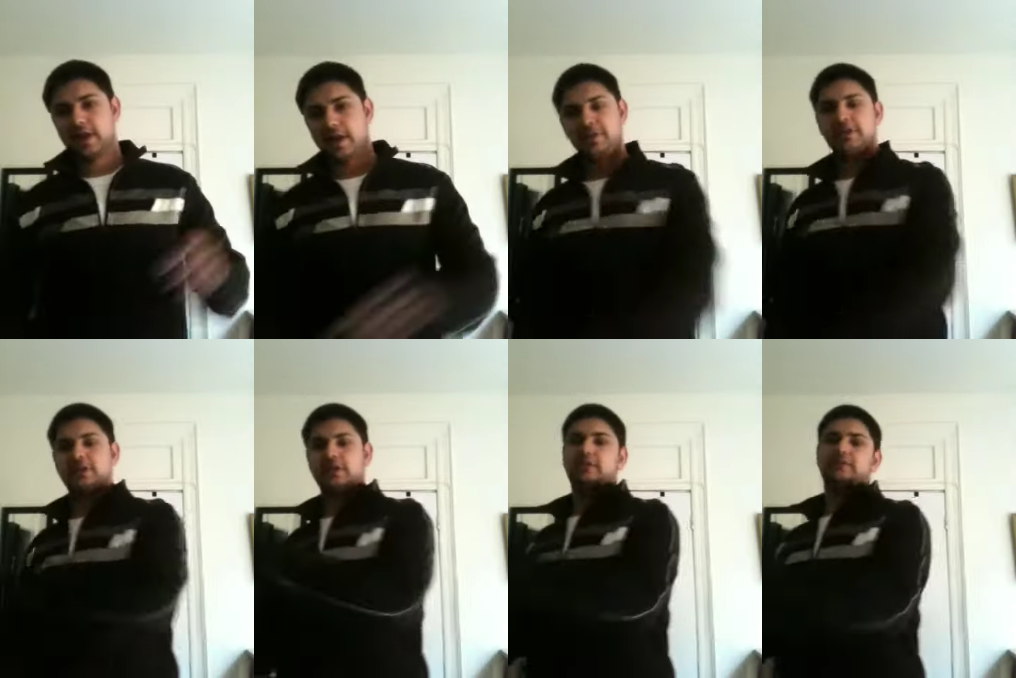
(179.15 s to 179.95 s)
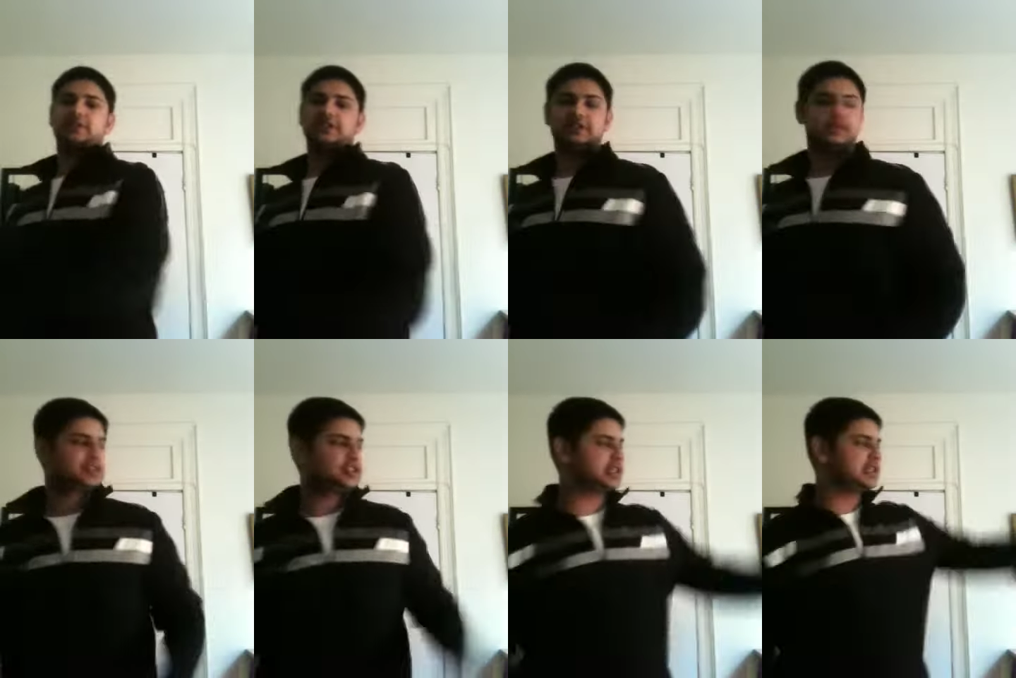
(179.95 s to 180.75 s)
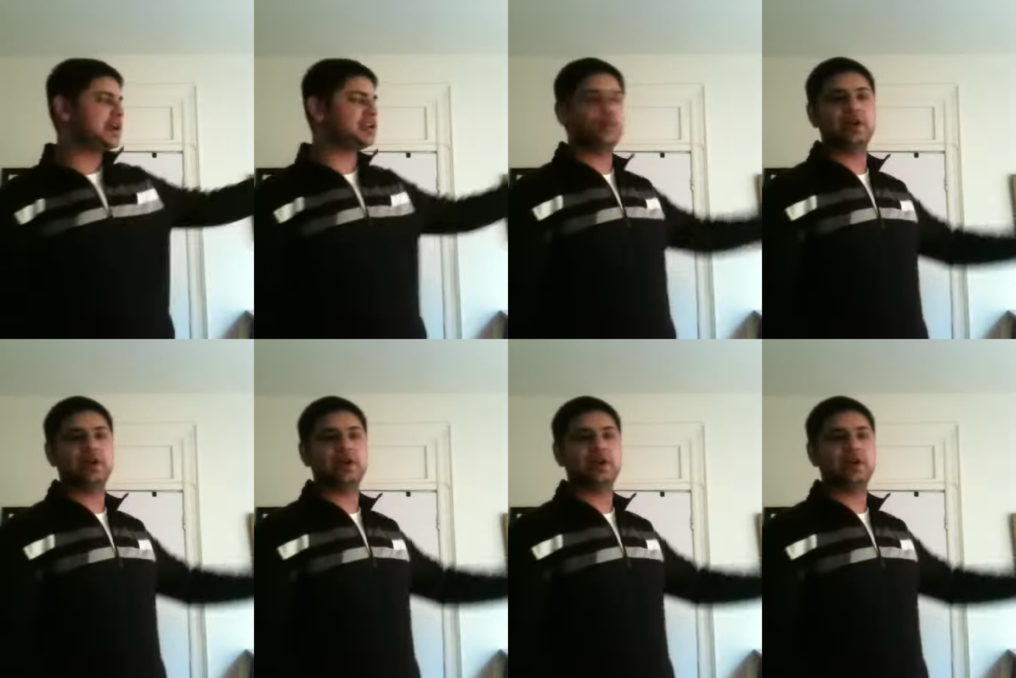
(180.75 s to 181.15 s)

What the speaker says: I picked it up. Chucked it out the